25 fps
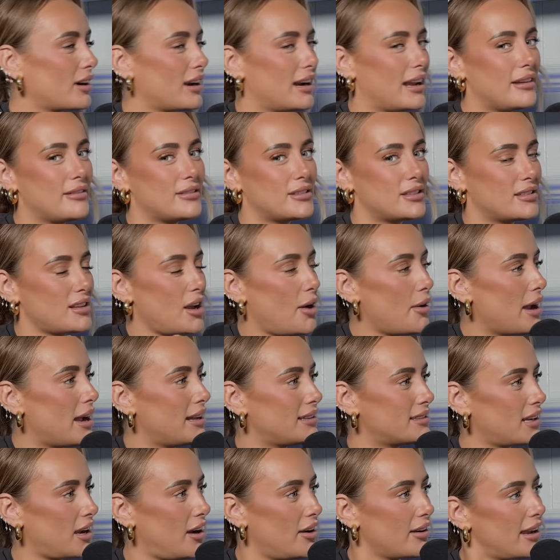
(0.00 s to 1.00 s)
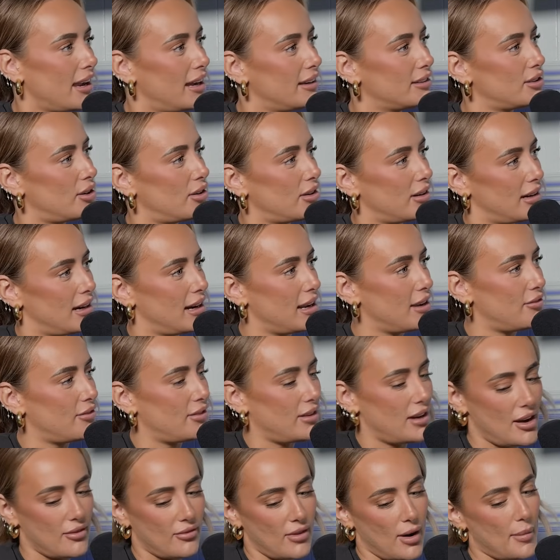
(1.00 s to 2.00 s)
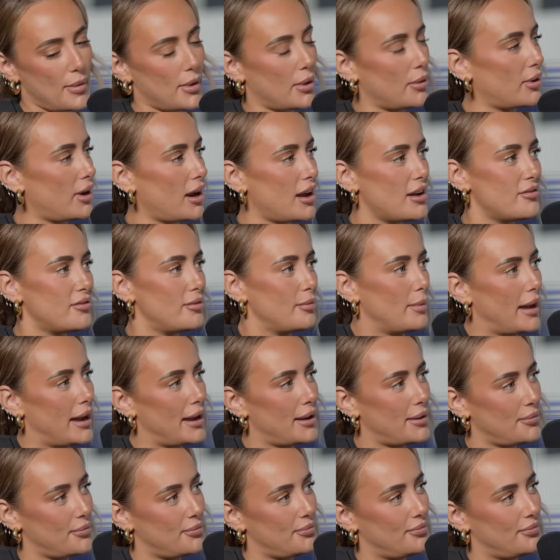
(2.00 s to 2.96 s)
leaves. Zoe had to go get a dock leaf and like rub it all over me,